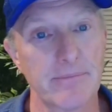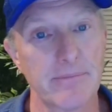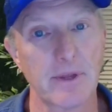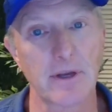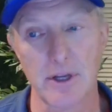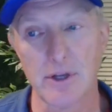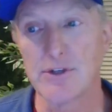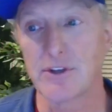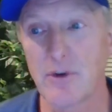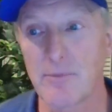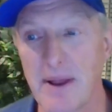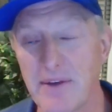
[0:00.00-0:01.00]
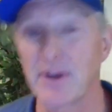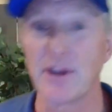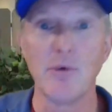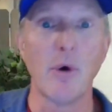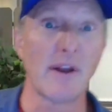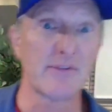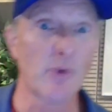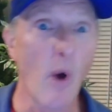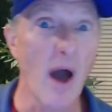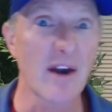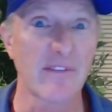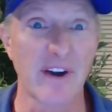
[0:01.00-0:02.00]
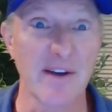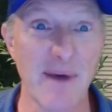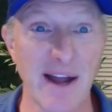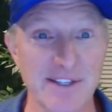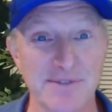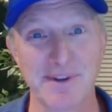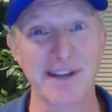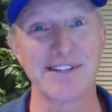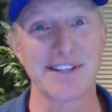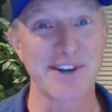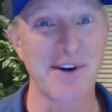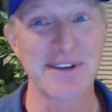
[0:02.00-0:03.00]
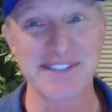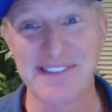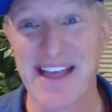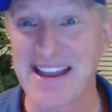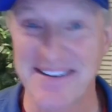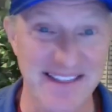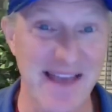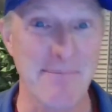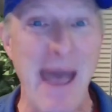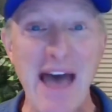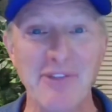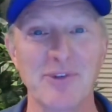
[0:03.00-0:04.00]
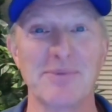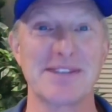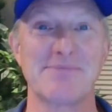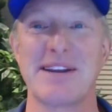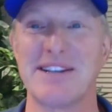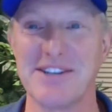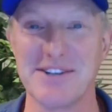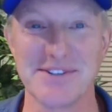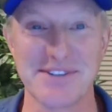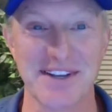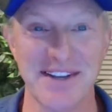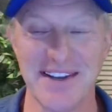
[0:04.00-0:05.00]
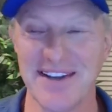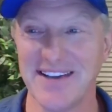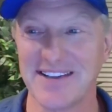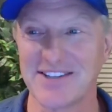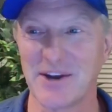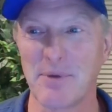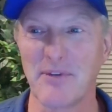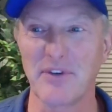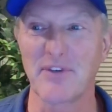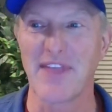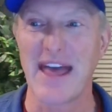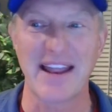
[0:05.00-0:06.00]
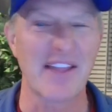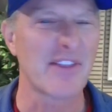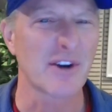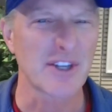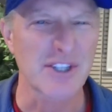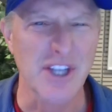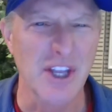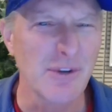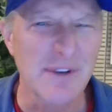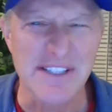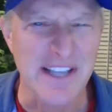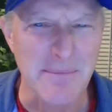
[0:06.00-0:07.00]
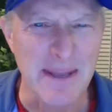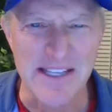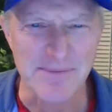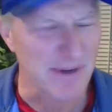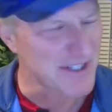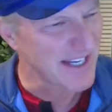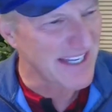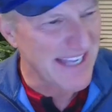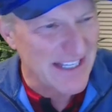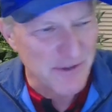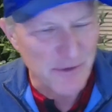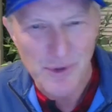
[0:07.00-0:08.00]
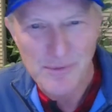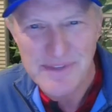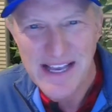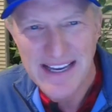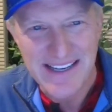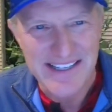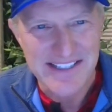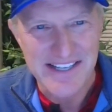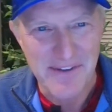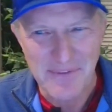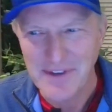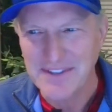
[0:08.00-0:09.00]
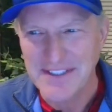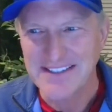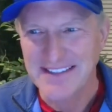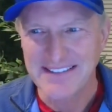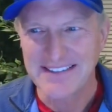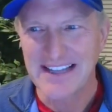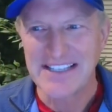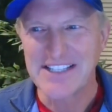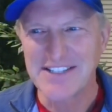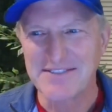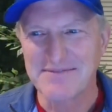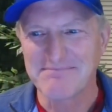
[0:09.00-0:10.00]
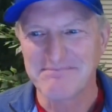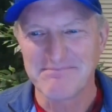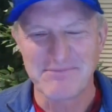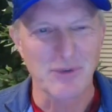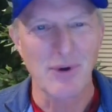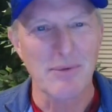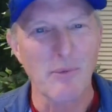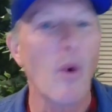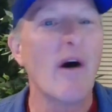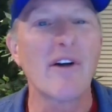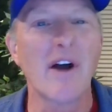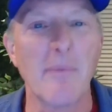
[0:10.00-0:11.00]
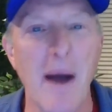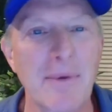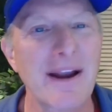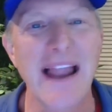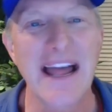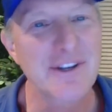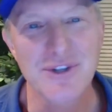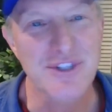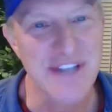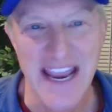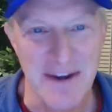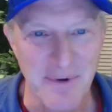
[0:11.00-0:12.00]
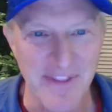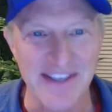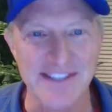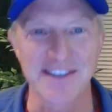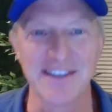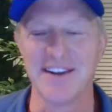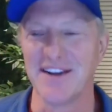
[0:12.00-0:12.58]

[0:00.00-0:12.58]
They're going to use it to their benefit. You won't have to water very much because it's always in that that bathroom that's being used. So perfect for that. And they're just cute as can be, especially in guest rooms, that kind of stuff. They just they just scream welcome. I'm glad you're staying with us.